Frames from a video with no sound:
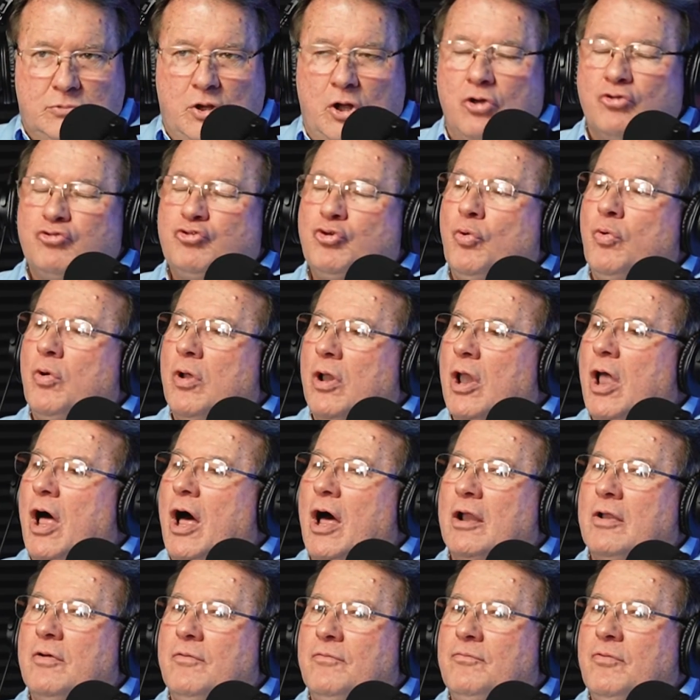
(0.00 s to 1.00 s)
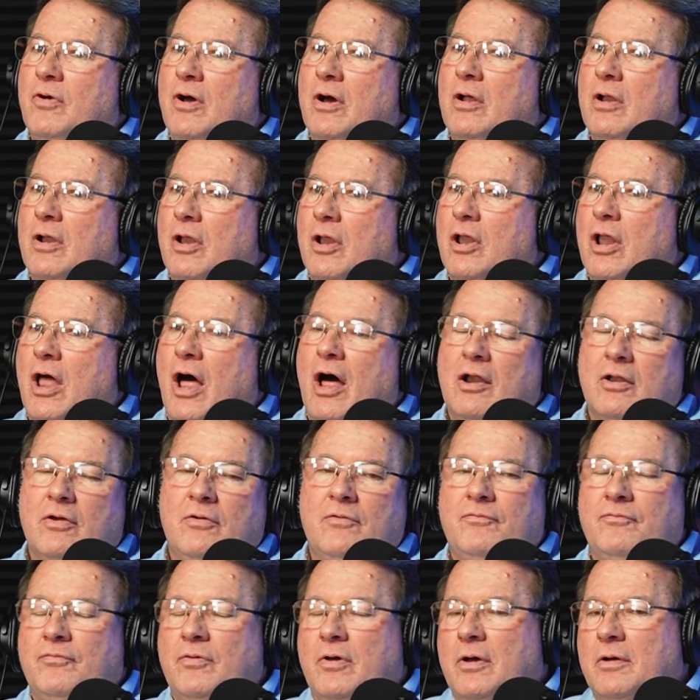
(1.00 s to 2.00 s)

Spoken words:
also a lot of